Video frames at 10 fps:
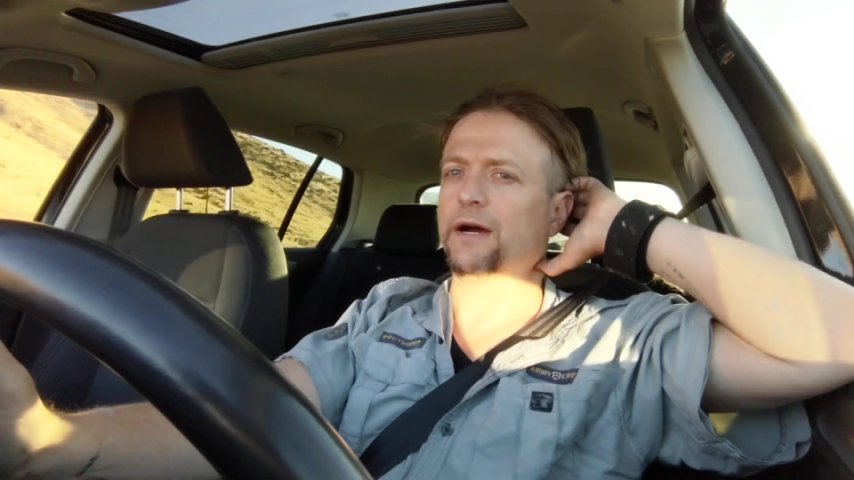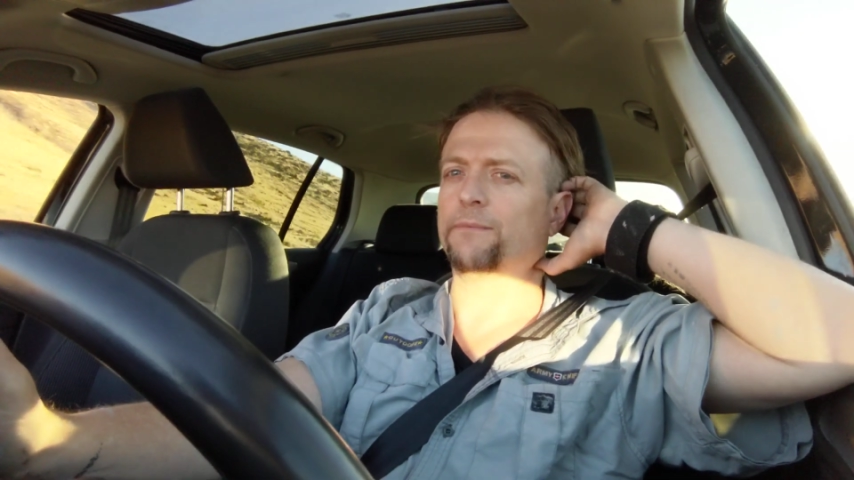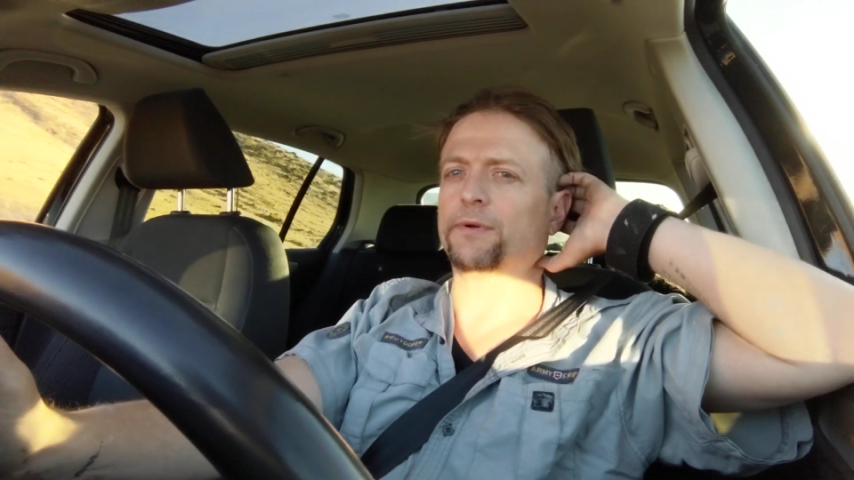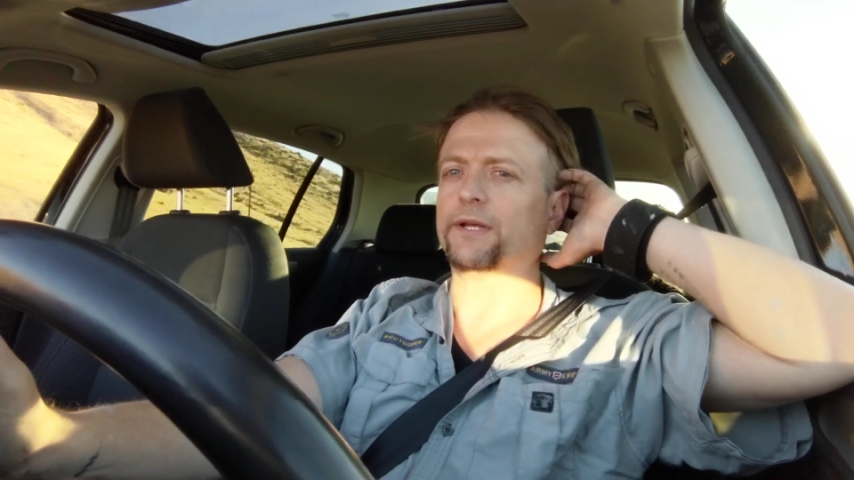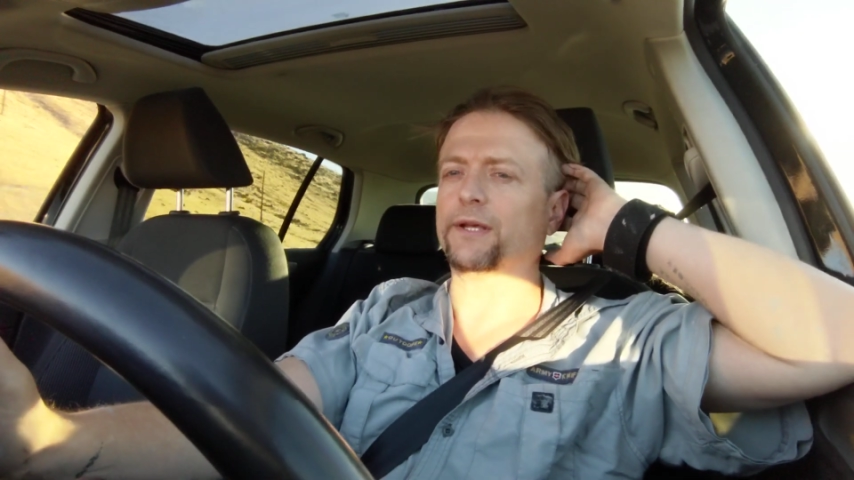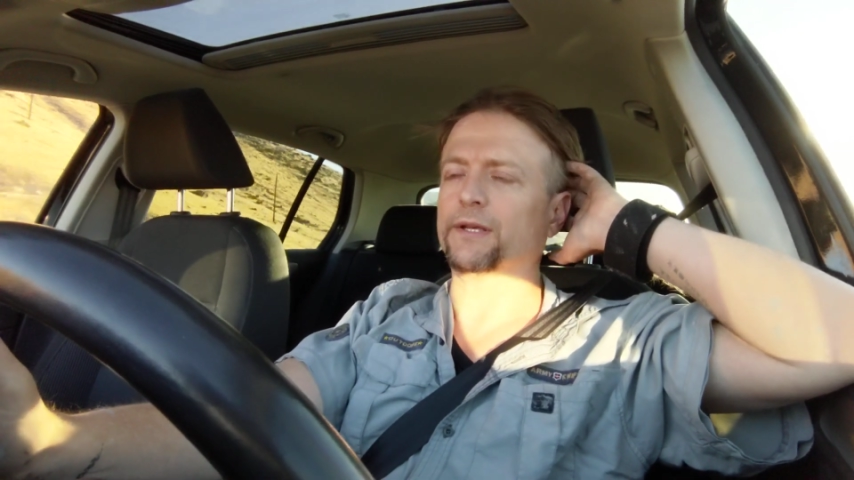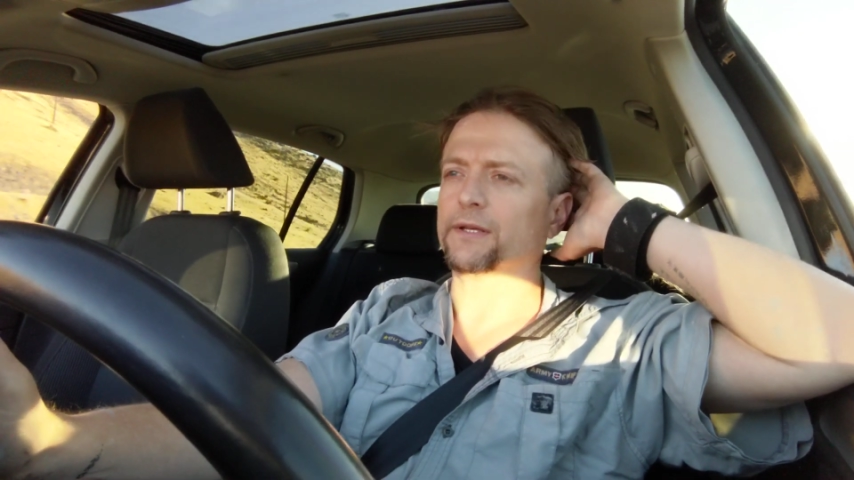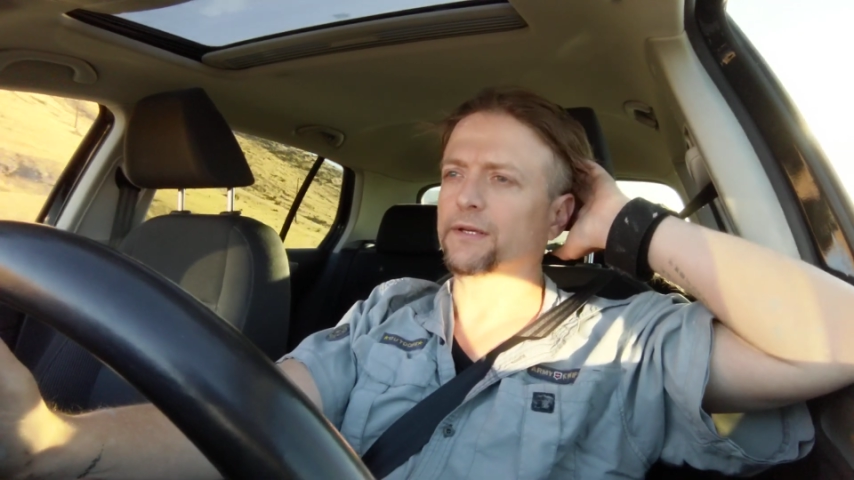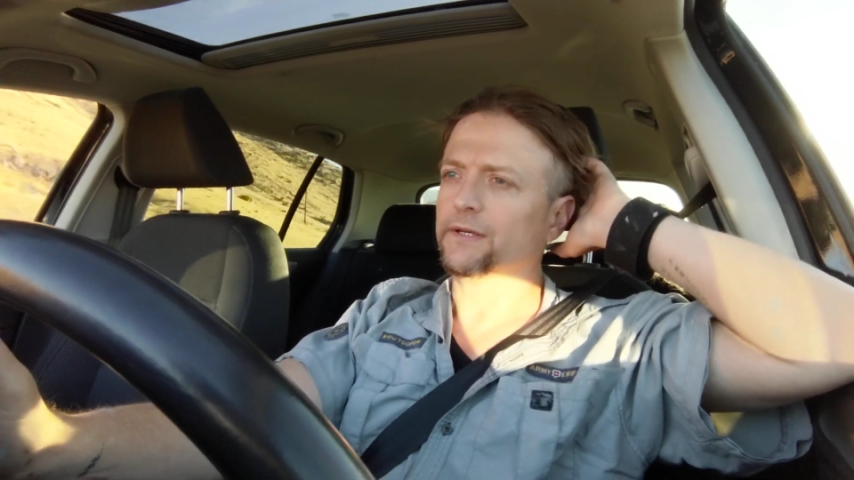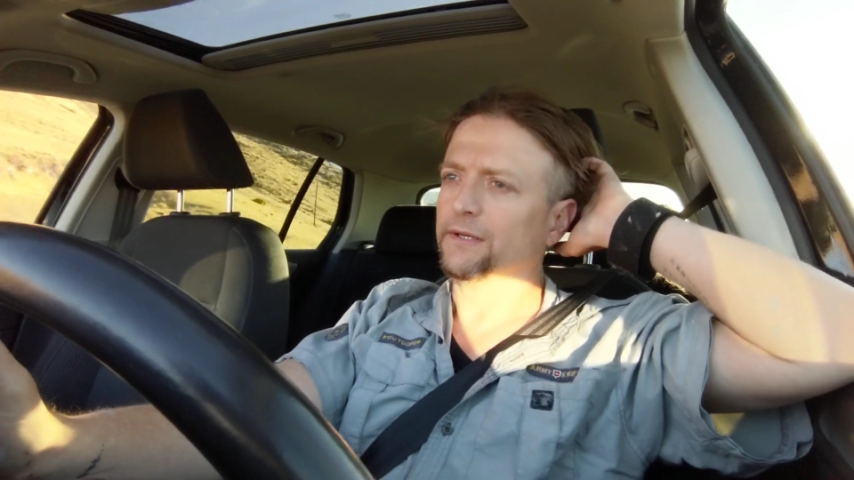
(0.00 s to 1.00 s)
company
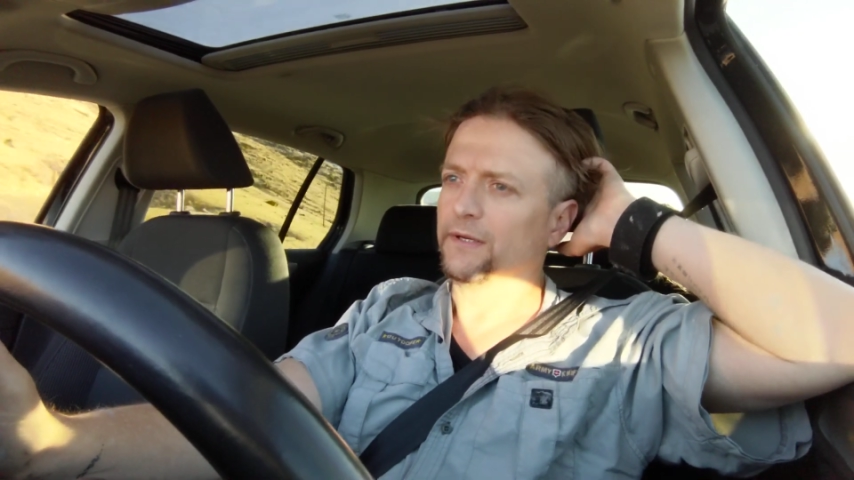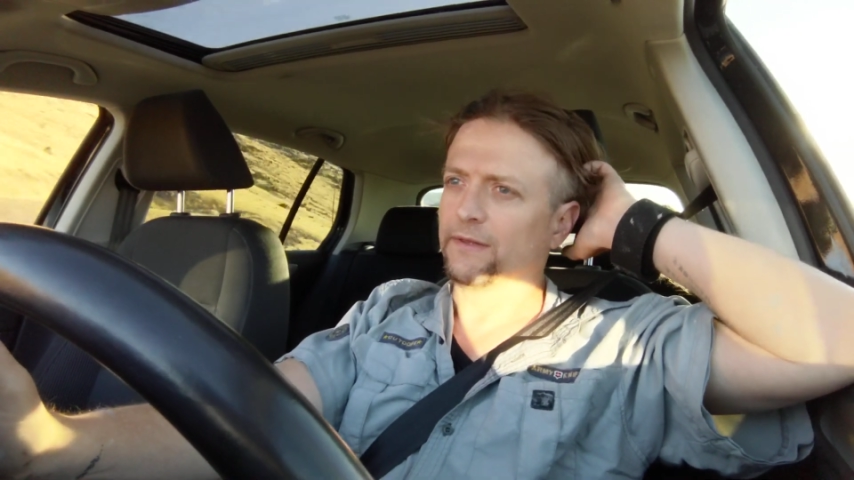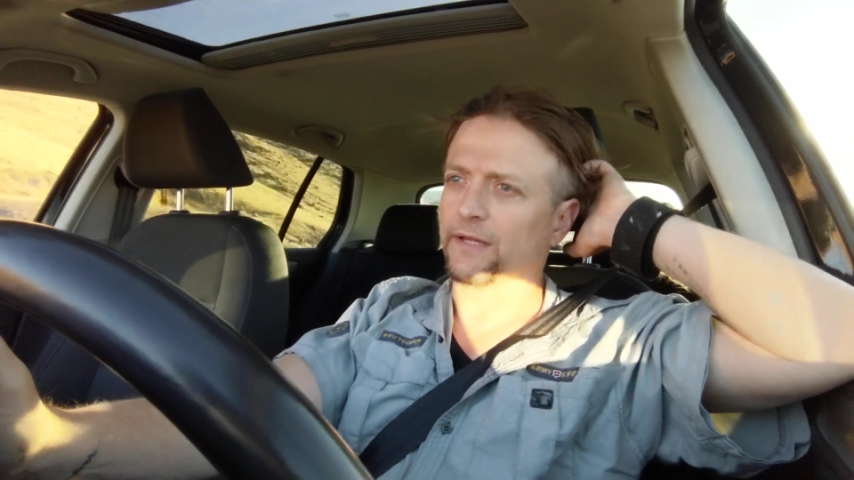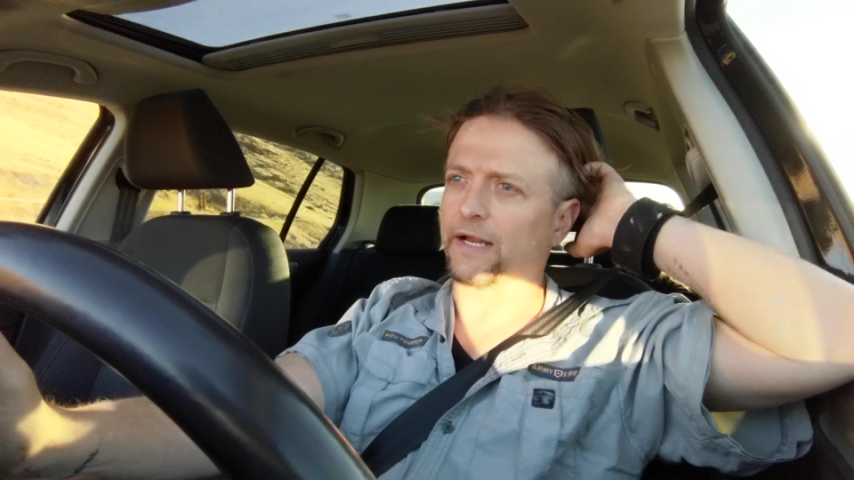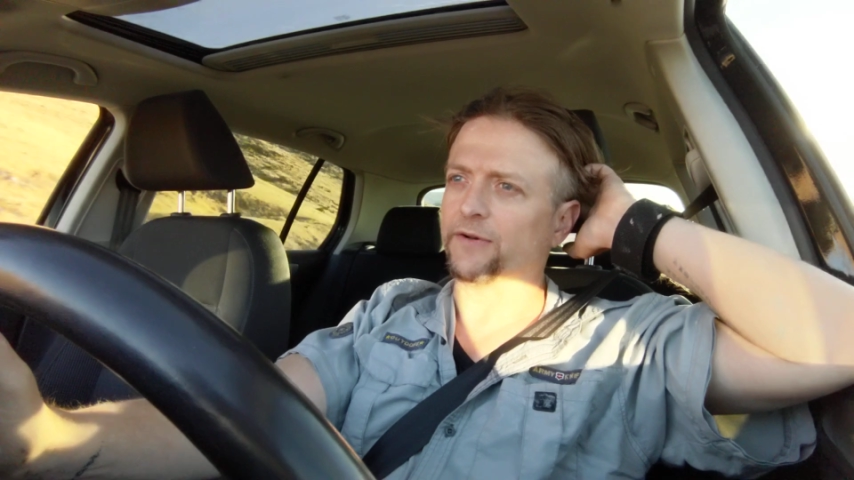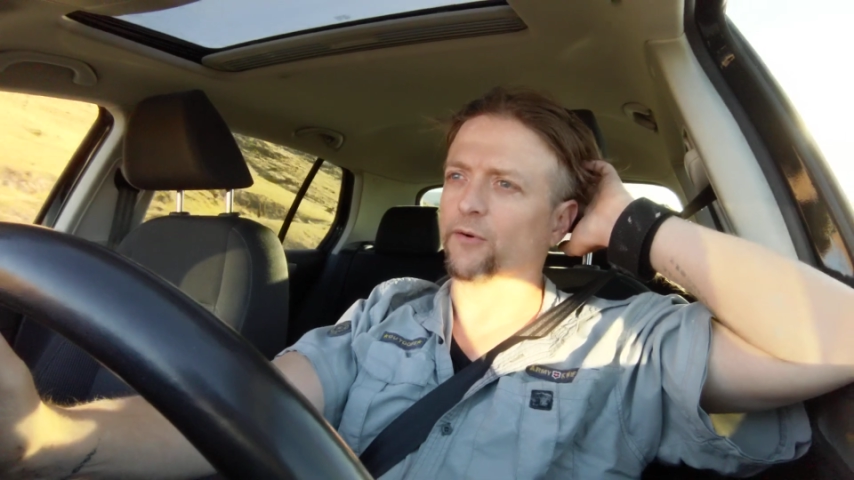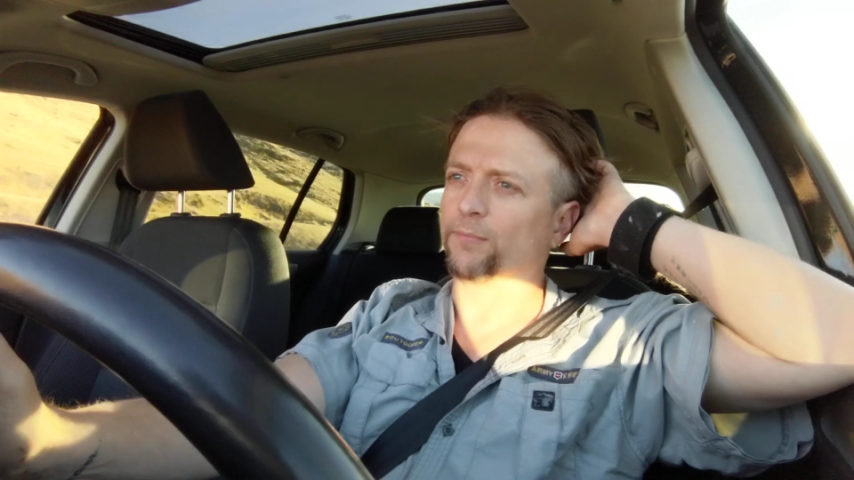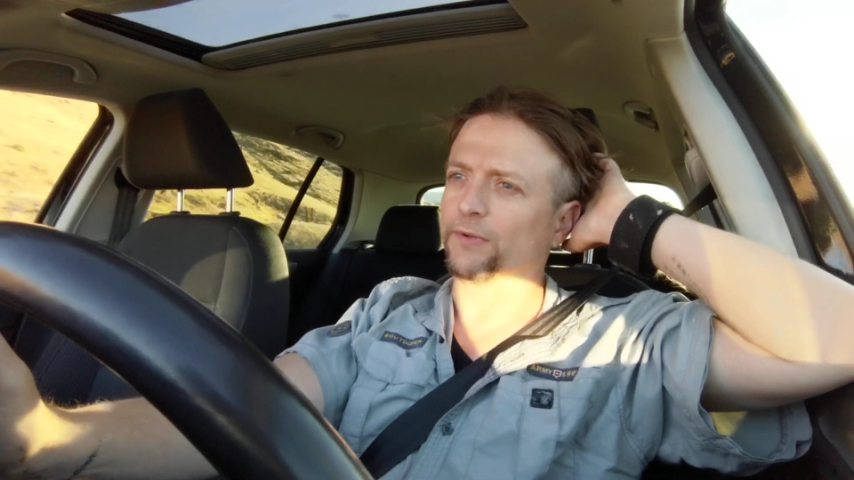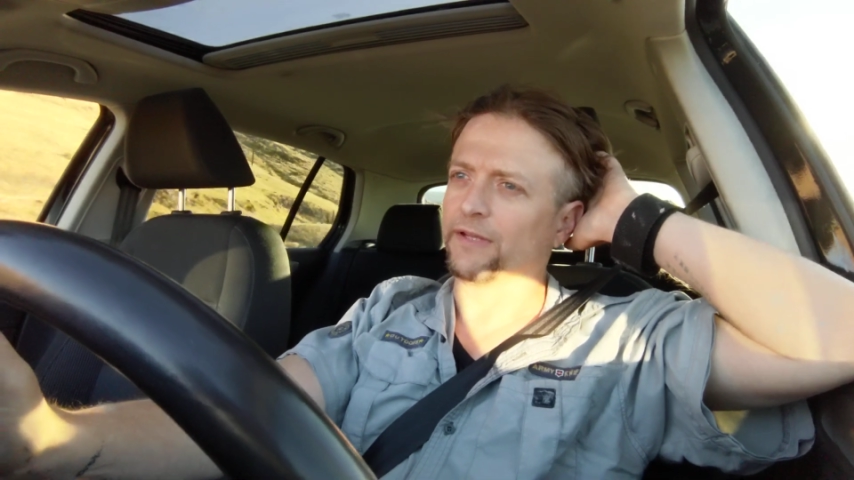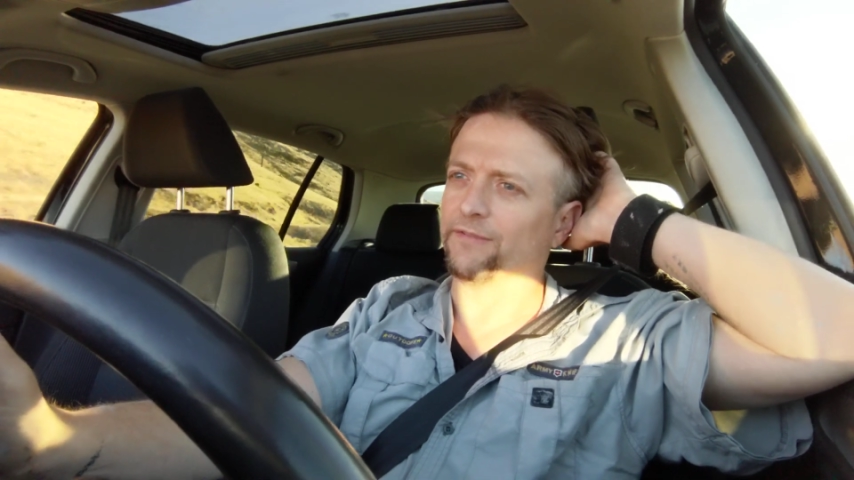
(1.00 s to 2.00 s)
that I
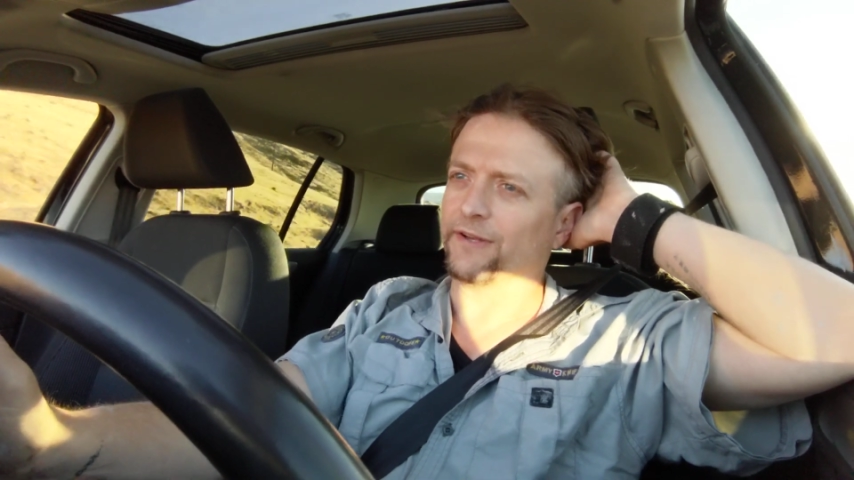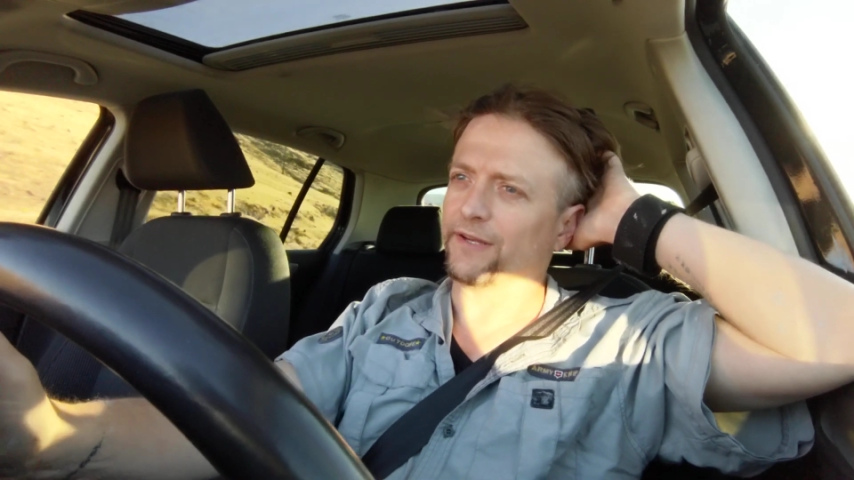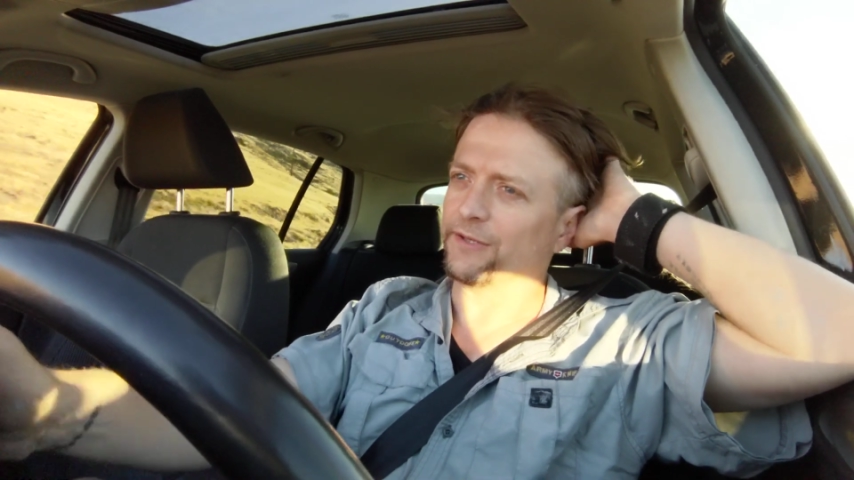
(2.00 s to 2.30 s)
don't believe in.